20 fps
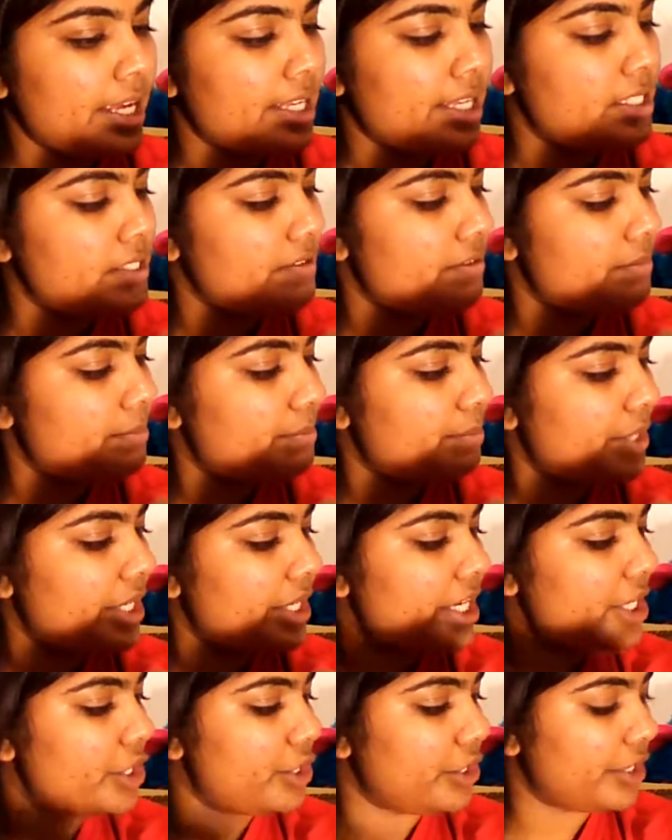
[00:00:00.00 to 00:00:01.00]
It's
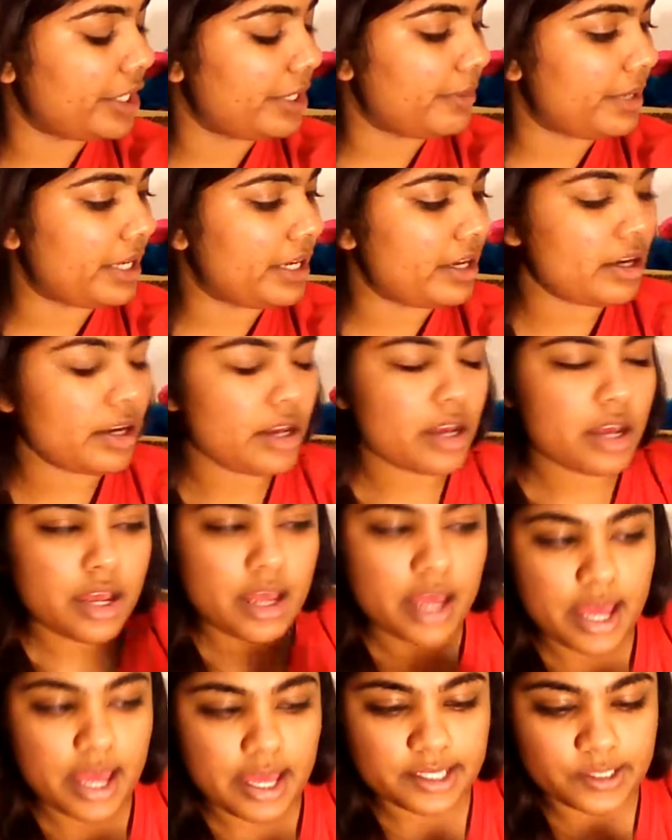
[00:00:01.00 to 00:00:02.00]
pretty creamy
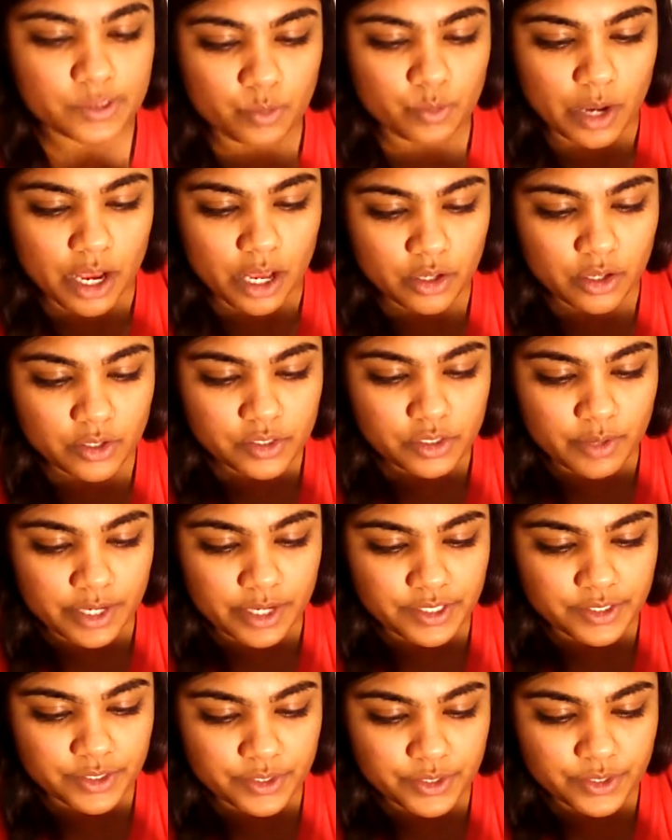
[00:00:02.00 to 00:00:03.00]
as well, so
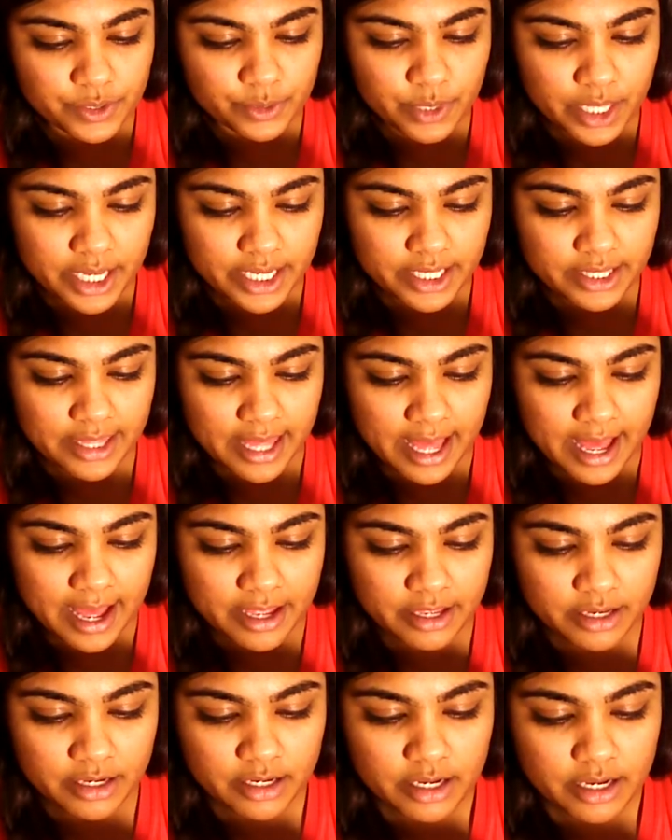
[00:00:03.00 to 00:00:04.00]
I do like
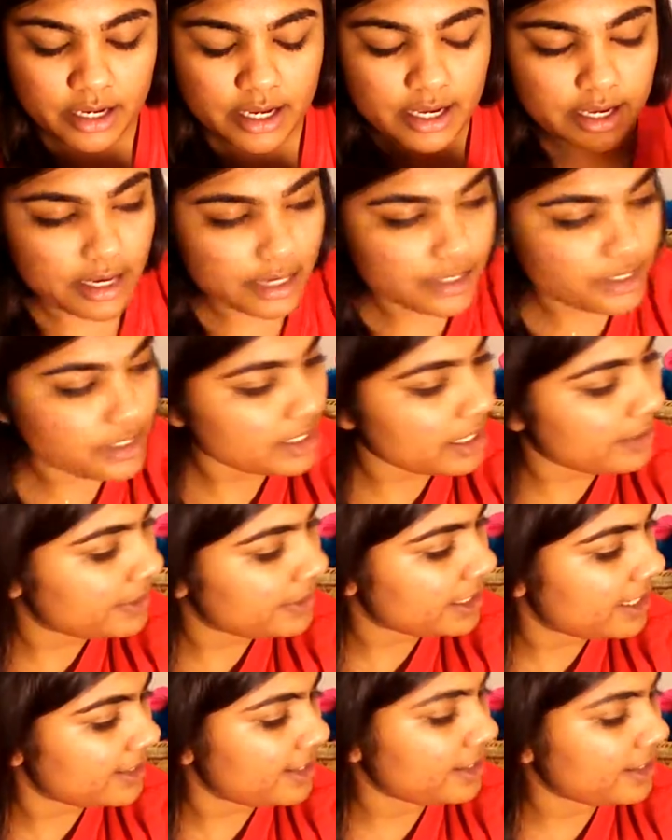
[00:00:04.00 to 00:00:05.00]
that. I
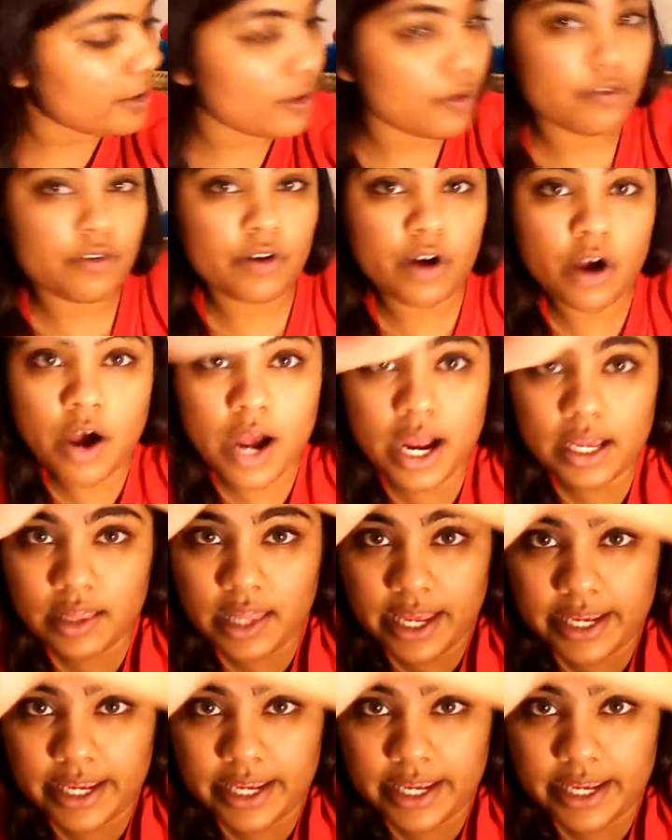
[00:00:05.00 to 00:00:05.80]
mean, I think overall I